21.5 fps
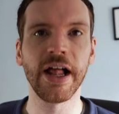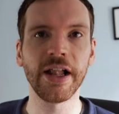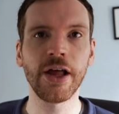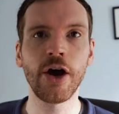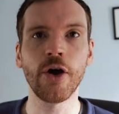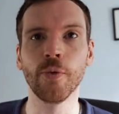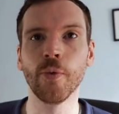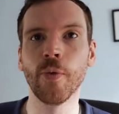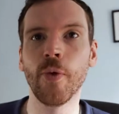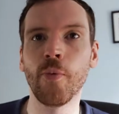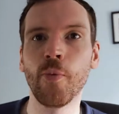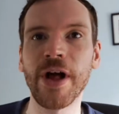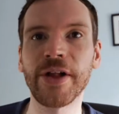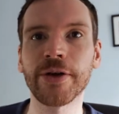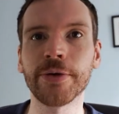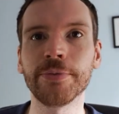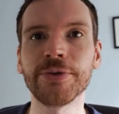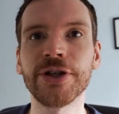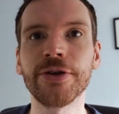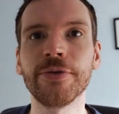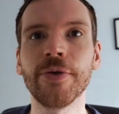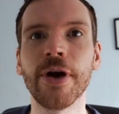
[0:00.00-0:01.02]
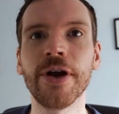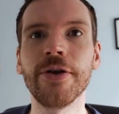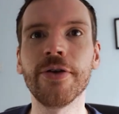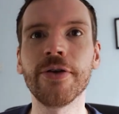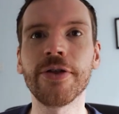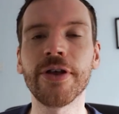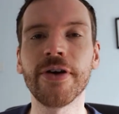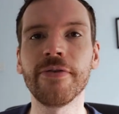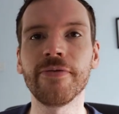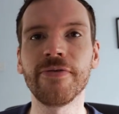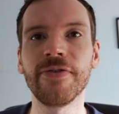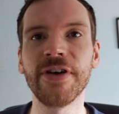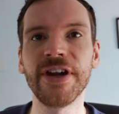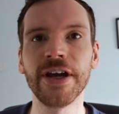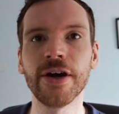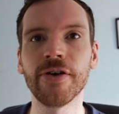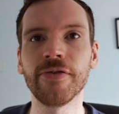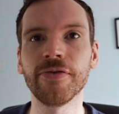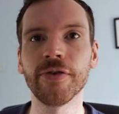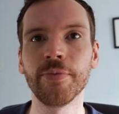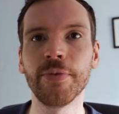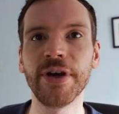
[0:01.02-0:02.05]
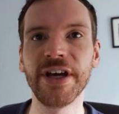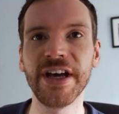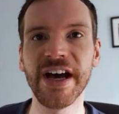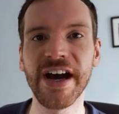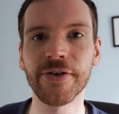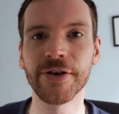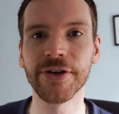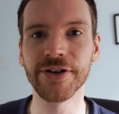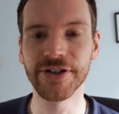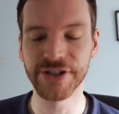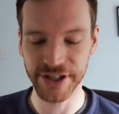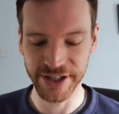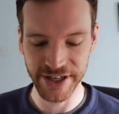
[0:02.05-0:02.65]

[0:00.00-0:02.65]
Hello and welcome to another video from me Arron.